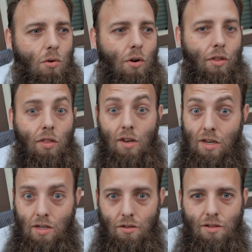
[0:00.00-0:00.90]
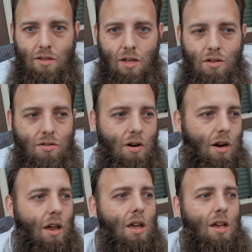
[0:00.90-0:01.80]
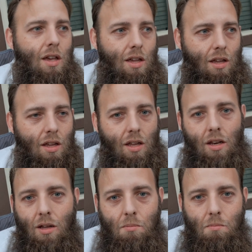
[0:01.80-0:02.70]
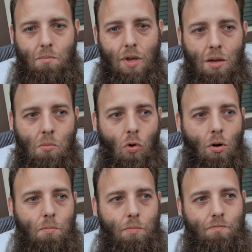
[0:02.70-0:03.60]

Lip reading: or that the deals that they struck, end up being more